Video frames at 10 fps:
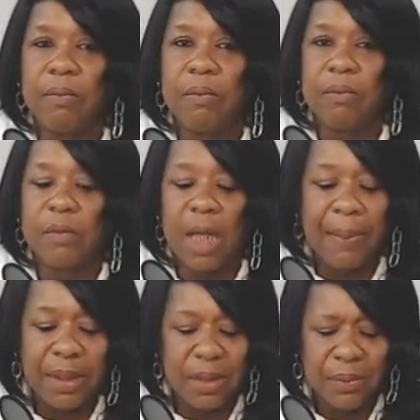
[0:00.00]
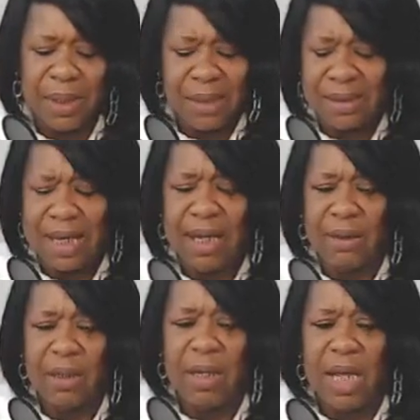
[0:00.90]
I'm into real estate,
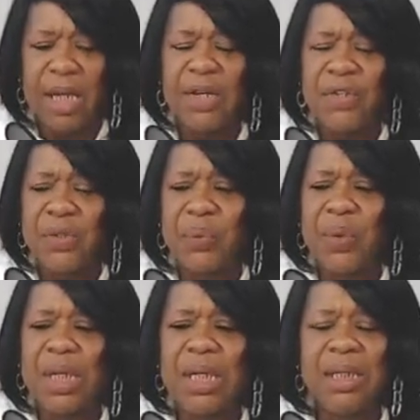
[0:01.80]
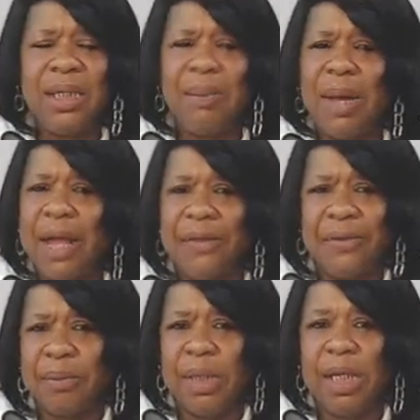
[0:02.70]
and it just really bothers
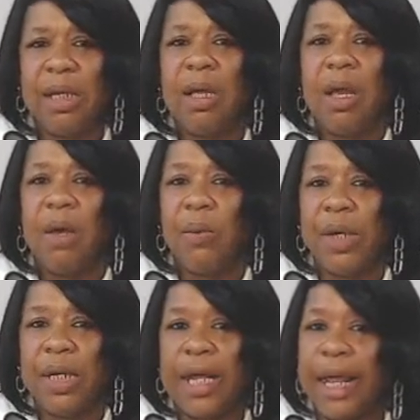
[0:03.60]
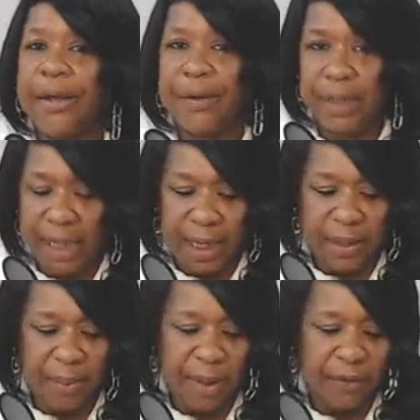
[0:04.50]
me when an acre of land
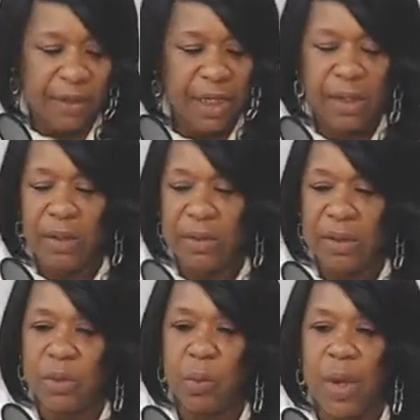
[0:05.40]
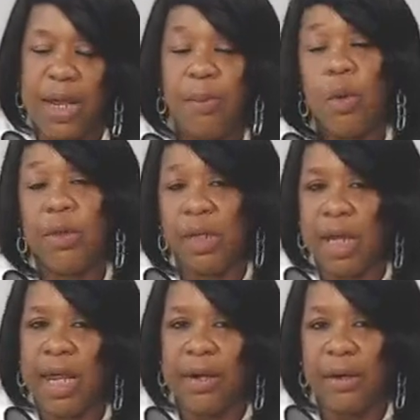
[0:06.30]
in Beverly Hills is way more than an
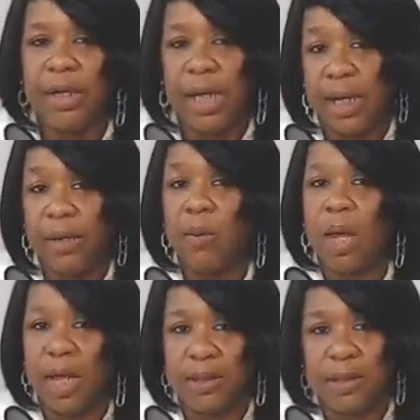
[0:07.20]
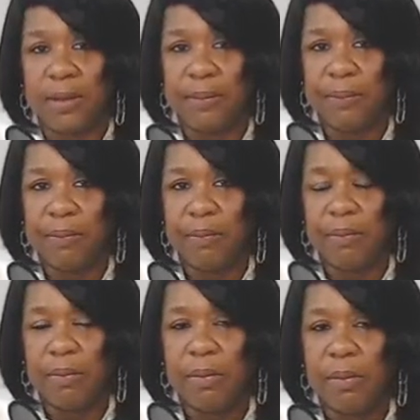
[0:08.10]
acre of land in Watts.
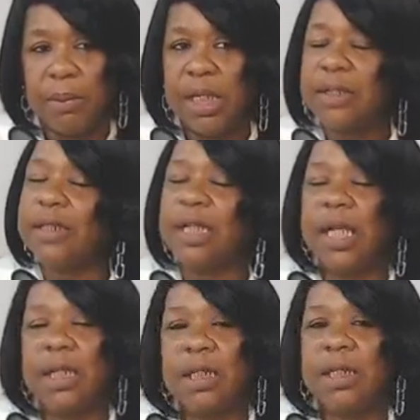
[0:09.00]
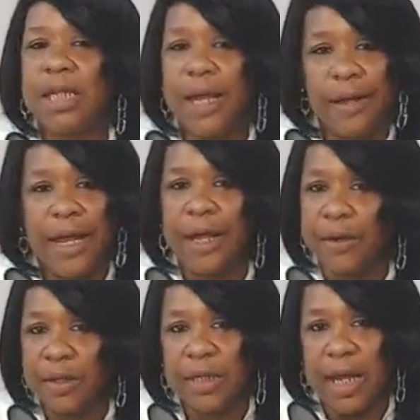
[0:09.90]
Because at the end of the day, an acre
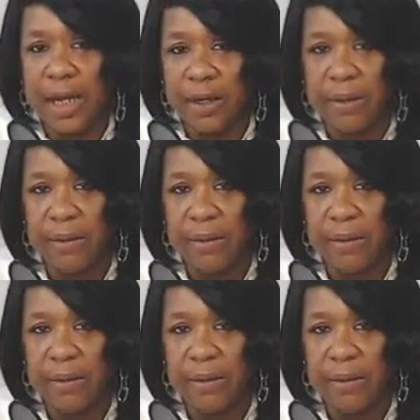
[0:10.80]
is an acre.